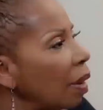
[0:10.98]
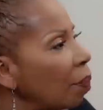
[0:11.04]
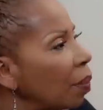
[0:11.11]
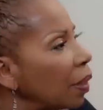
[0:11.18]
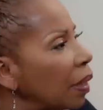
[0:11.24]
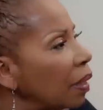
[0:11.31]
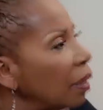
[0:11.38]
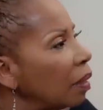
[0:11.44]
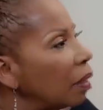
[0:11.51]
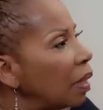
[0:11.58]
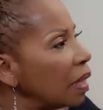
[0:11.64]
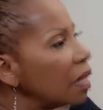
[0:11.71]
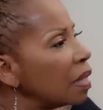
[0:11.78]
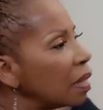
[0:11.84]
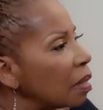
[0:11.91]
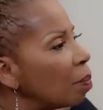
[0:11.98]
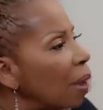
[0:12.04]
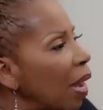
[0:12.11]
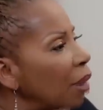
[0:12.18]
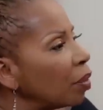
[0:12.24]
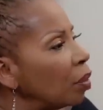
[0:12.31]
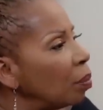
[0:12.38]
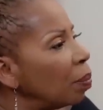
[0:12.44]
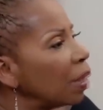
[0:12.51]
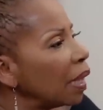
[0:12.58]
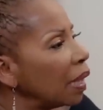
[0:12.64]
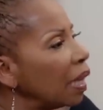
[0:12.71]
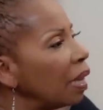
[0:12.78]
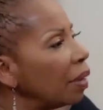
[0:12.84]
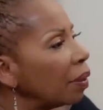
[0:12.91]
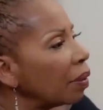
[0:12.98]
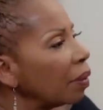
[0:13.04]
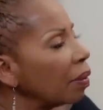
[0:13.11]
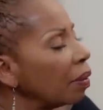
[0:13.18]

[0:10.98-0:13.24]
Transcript: Yeah, but this is about you being here.